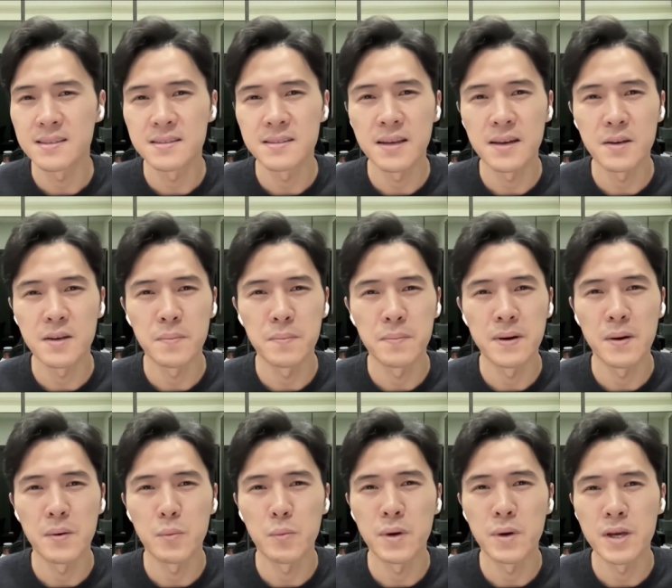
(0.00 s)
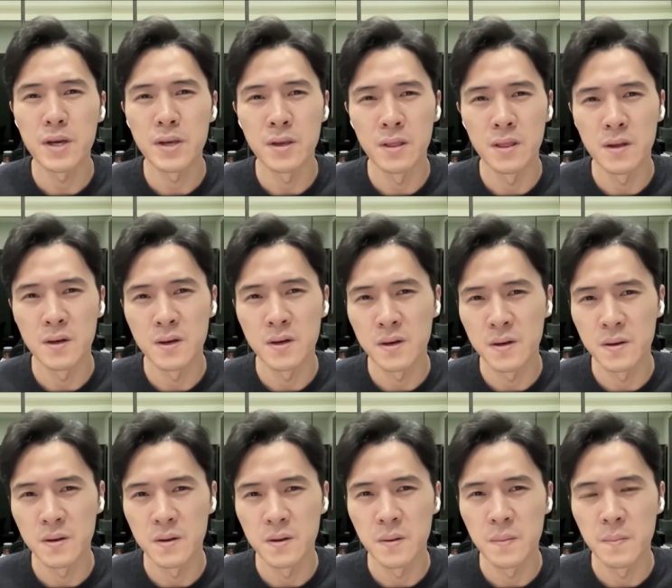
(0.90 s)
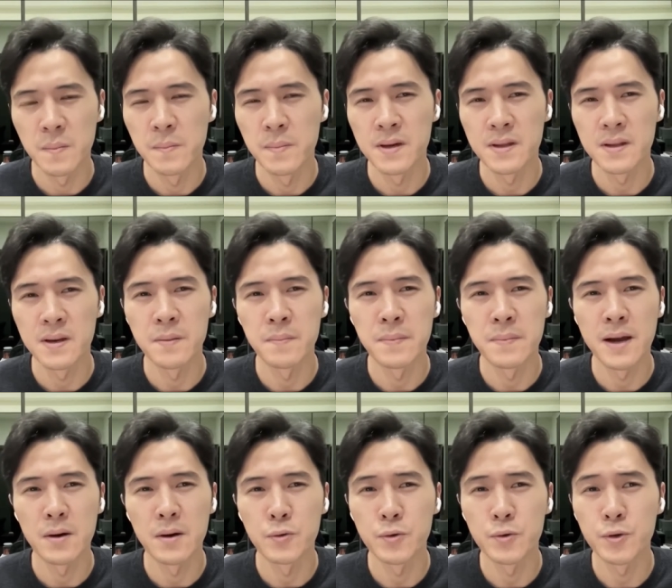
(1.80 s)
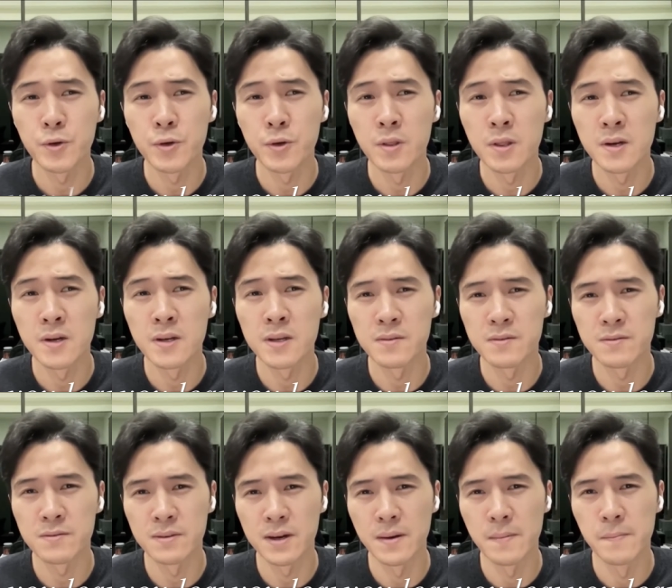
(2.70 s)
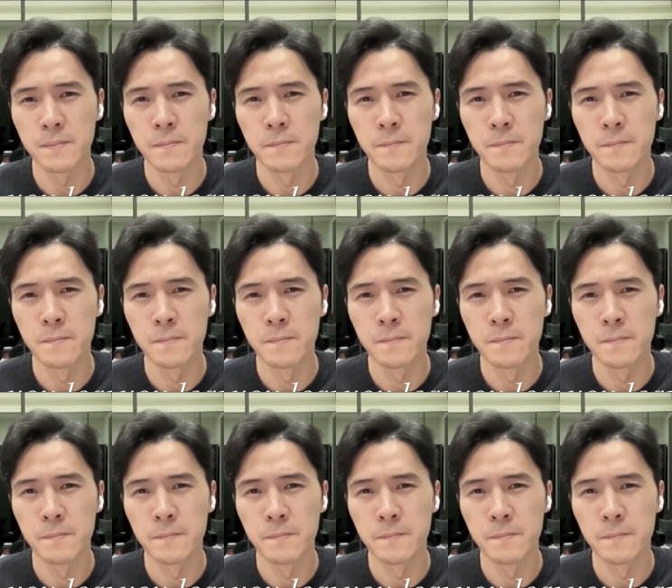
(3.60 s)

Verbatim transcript: is not about what you learn, but about who you learn it from.